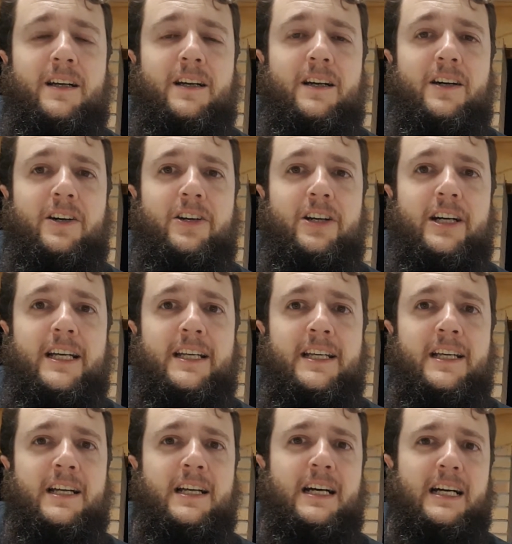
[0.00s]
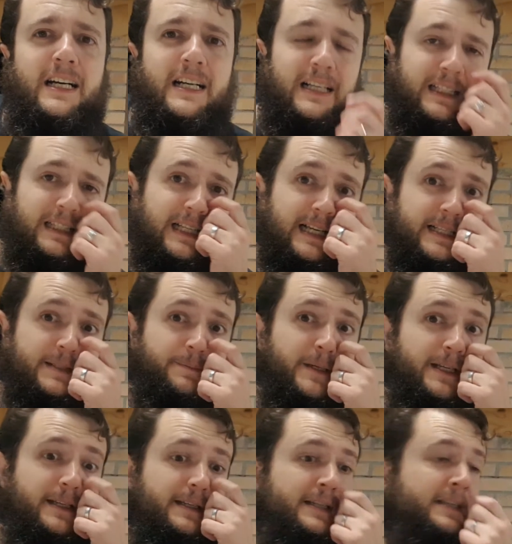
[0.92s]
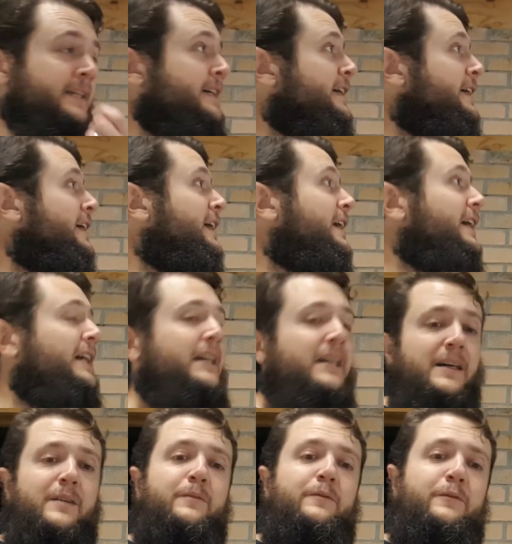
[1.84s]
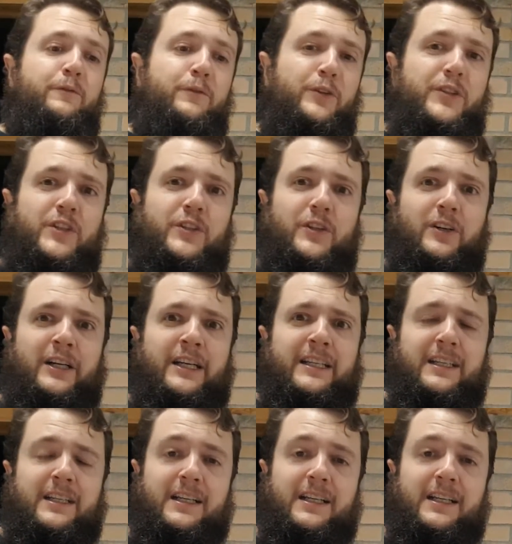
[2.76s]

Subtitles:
All right, last bit for tonight.